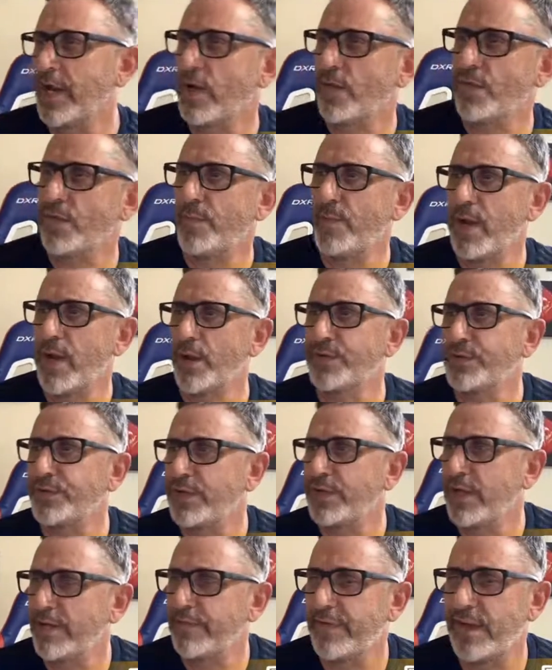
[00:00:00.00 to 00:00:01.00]
love the Pirates
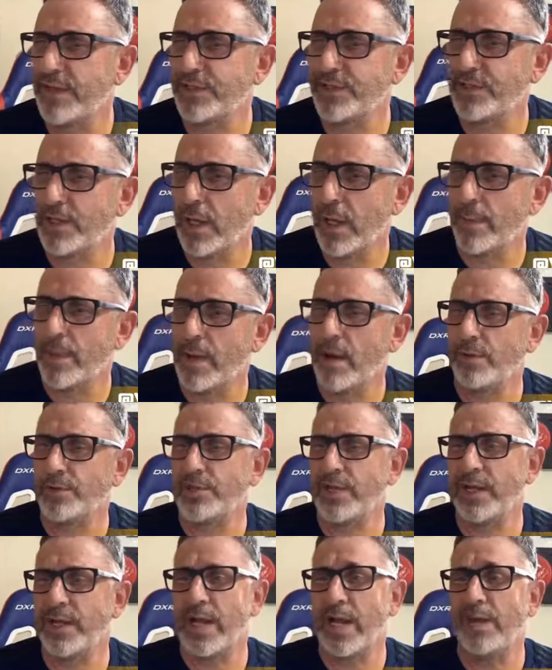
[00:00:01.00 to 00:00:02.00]
for DFS.
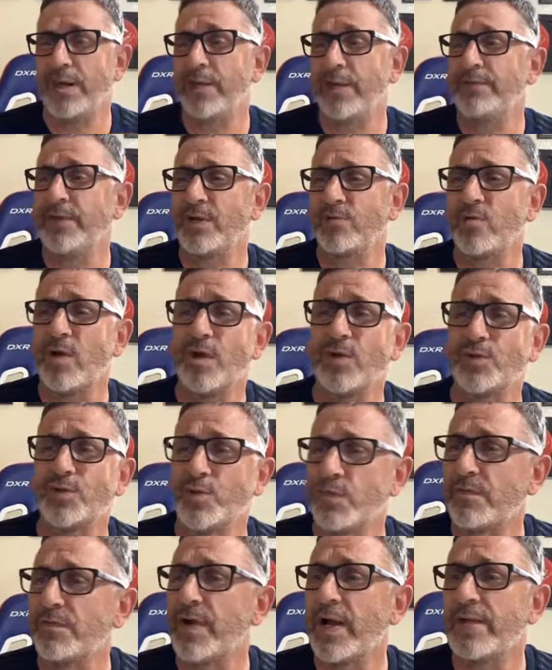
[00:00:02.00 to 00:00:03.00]
I'd even take
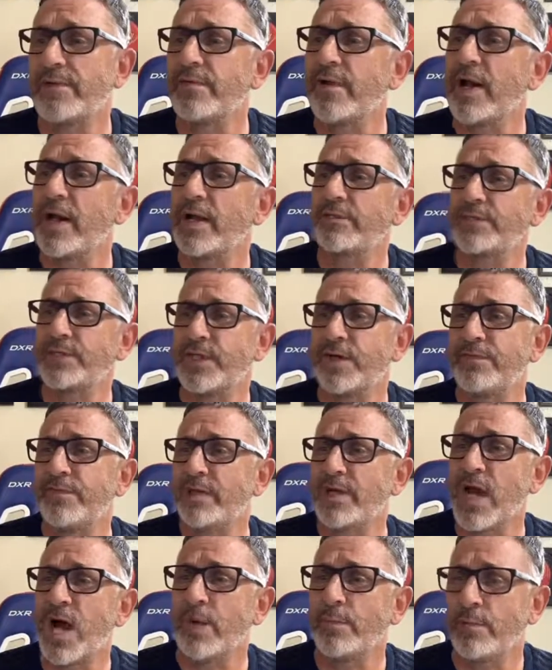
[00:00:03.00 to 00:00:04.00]
Reynolds over 5.5. But
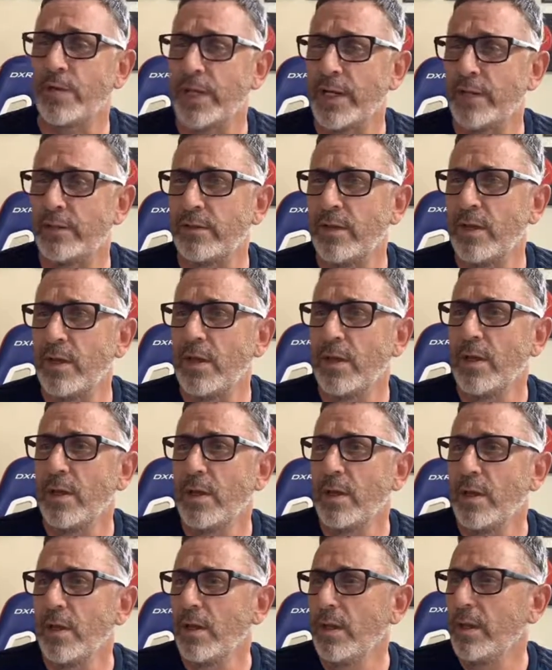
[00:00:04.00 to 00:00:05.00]
definitely Colin Moran.
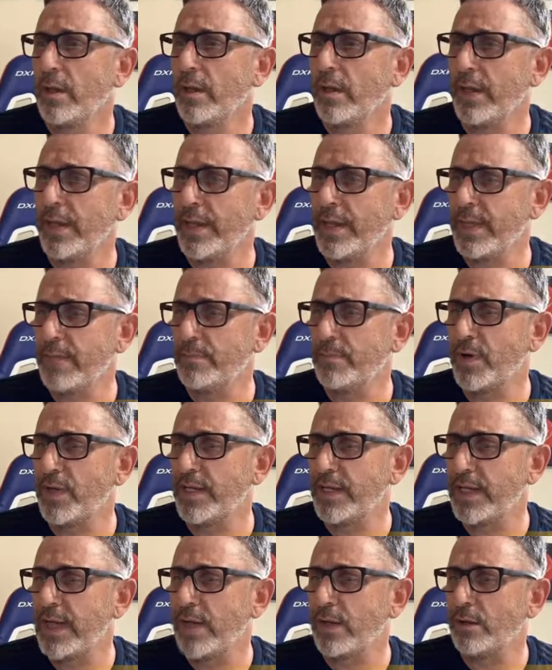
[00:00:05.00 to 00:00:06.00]

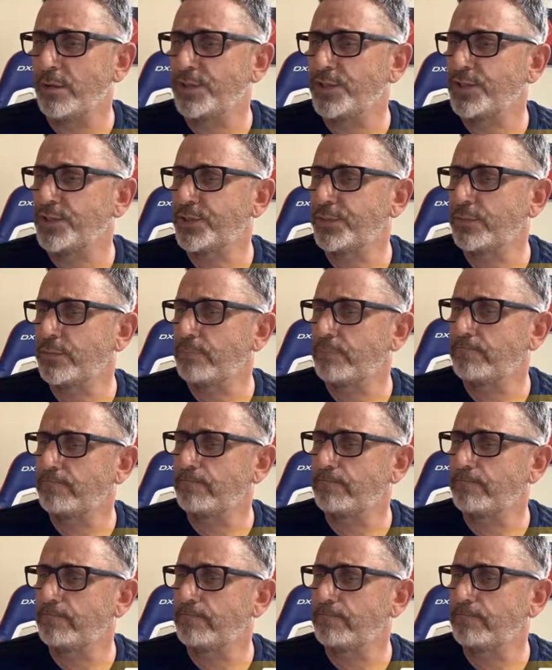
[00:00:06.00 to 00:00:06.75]
Anybody else?